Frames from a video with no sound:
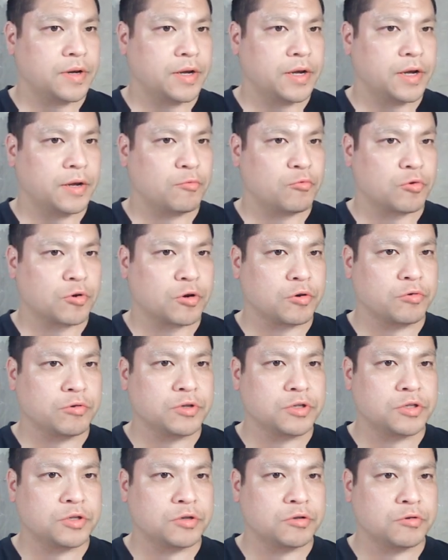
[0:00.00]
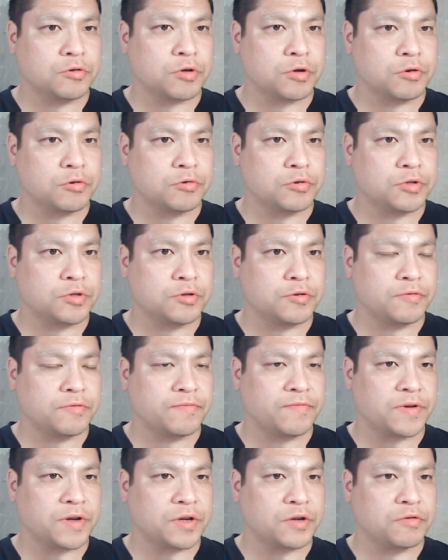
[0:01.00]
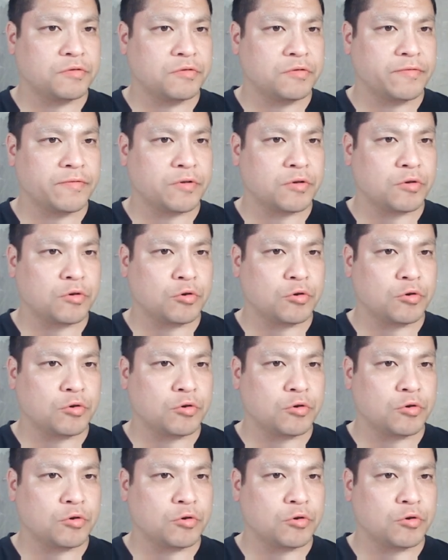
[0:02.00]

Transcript: we're going to go to Vancouver